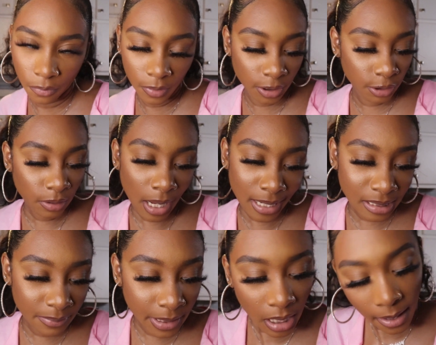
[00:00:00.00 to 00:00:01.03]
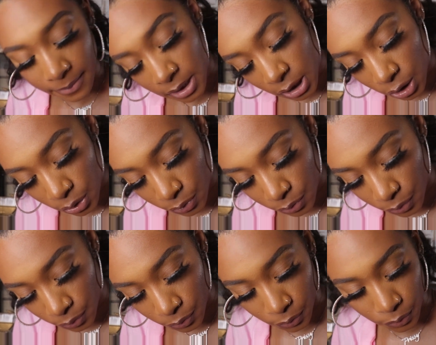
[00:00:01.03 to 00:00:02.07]
What you guys been up
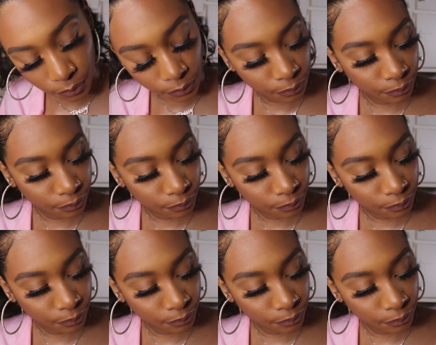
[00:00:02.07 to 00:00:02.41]
to?